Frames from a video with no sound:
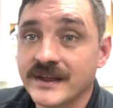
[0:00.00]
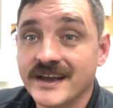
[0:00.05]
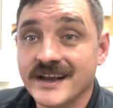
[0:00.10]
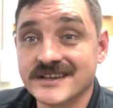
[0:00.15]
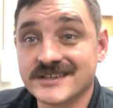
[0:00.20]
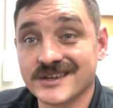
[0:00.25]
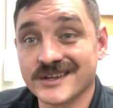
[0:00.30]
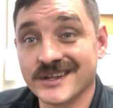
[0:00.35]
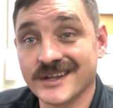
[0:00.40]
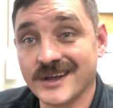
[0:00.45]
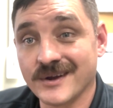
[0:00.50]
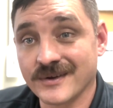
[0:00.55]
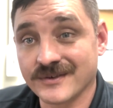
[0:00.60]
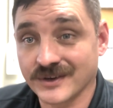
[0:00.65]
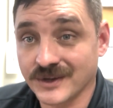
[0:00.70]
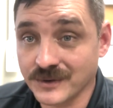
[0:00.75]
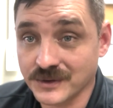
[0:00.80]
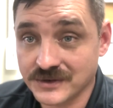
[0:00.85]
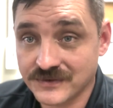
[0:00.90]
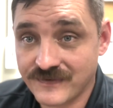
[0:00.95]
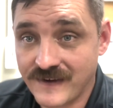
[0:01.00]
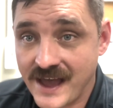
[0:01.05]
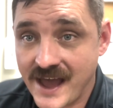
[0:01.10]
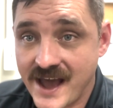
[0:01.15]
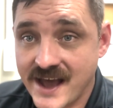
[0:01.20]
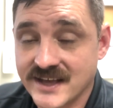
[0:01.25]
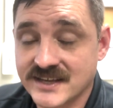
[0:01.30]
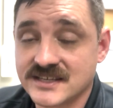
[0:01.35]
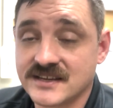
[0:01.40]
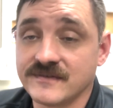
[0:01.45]
And so they don't have to go as
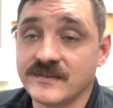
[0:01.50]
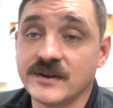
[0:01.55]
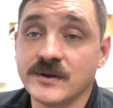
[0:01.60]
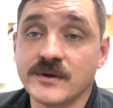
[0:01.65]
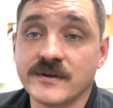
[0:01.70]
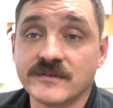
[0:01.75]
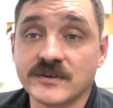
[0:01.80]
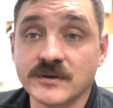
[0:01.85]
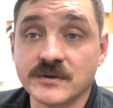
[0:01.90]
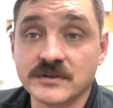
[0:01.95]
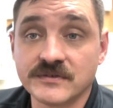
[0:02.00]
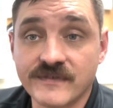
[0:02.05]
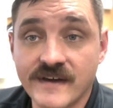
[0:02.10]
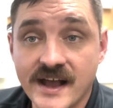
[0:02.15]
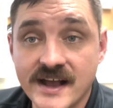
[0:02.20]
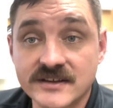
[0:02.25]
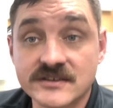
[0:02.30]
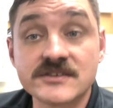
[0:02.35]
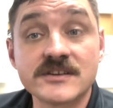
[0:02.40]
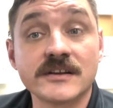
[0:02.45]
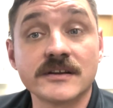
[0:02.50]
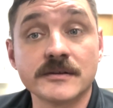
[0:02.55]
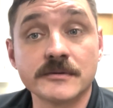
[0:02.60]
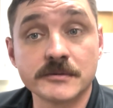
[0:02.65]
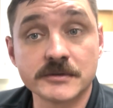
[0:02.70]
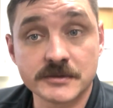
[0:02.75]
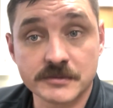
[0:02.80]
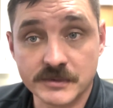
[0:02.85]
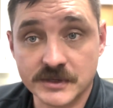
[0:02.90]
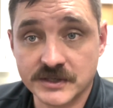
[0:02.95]
fast. If they don't have to go as fast, there's not
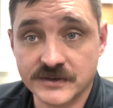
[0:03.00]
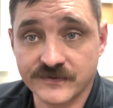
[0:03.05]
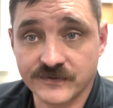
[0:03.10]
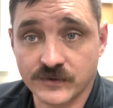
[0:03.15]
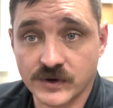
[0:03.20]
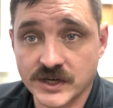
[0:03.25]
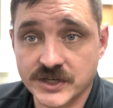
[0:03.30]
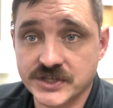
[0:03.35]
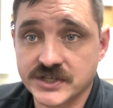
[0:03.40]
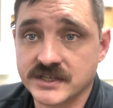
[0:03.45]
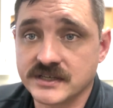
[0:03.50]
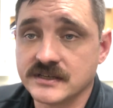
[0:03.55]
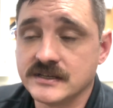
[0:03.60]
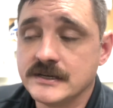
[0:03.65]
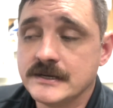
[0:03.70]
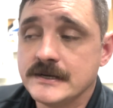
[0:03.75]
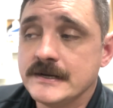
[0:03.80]
as much friction.